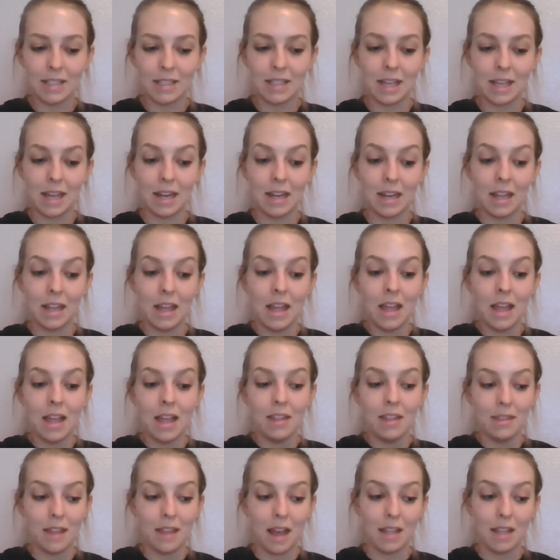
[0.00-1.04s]
said,
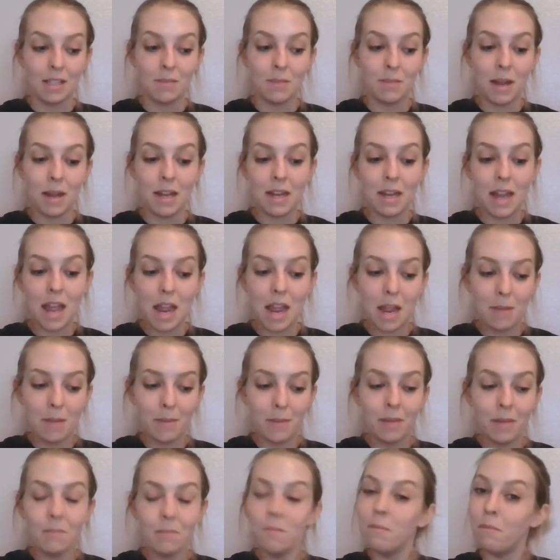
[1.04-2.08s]
"That's my
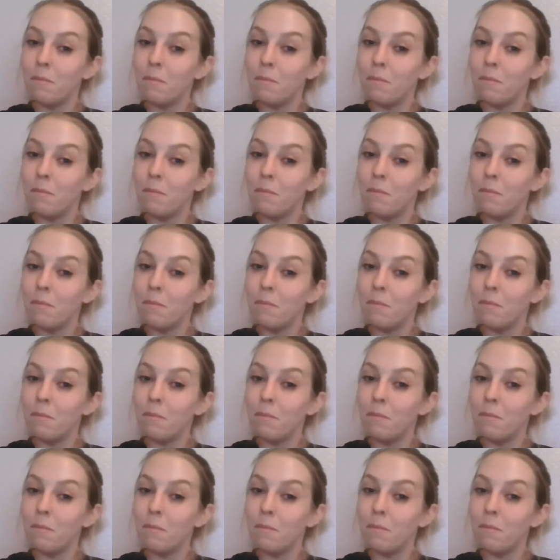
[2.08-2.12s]
name.